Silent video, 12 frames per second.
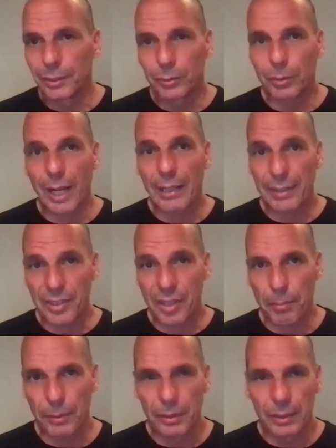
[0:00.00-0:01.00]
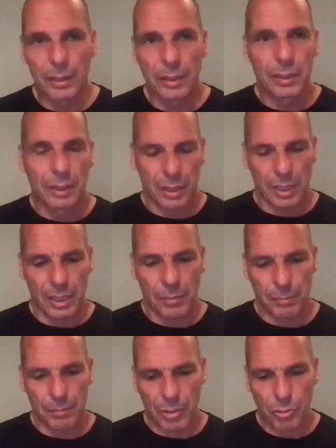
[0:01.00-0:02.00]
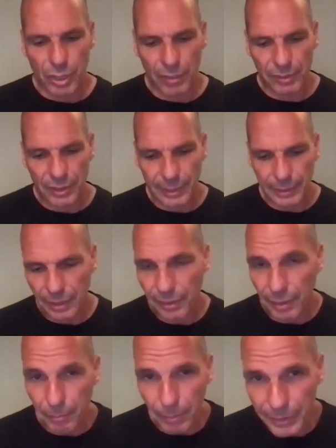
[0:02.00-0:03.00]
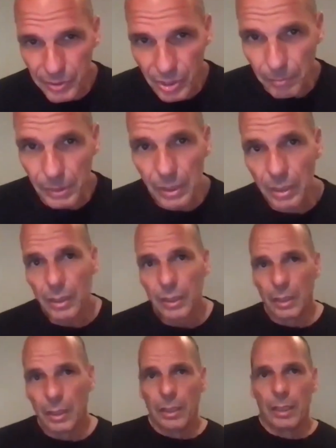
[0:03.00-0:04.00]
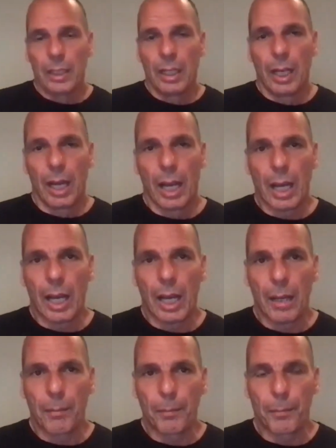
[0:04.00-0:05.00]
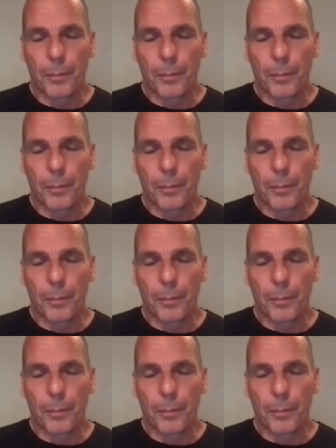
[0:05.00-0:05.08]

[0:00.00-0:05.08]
write this up. I should have it ready, I think, by the summer. I